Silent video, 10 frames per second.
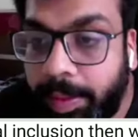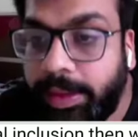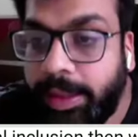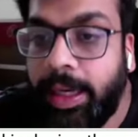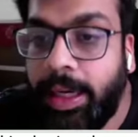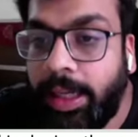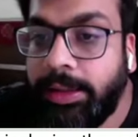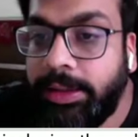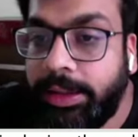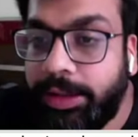but there are
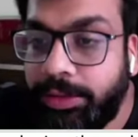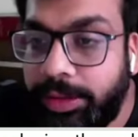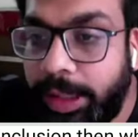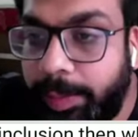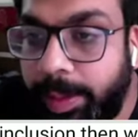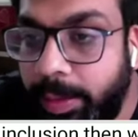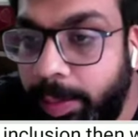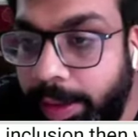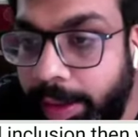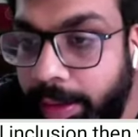larger issues that we are
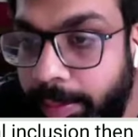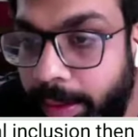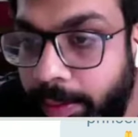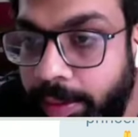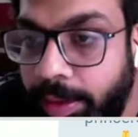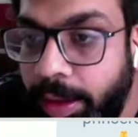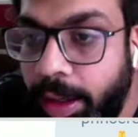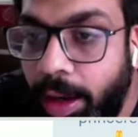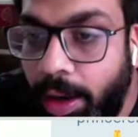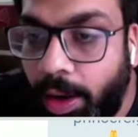worrying about.
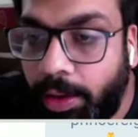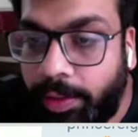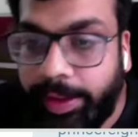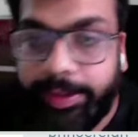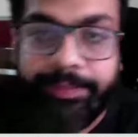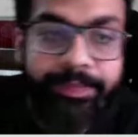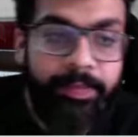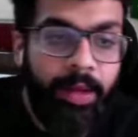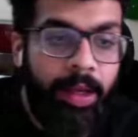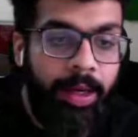All right.
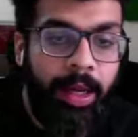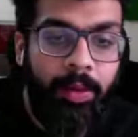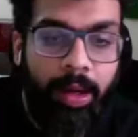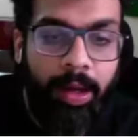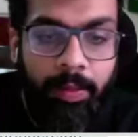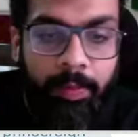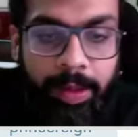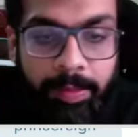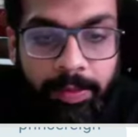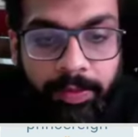Now
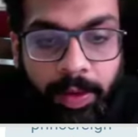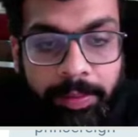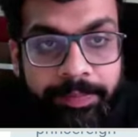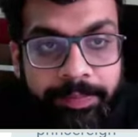we'll move on.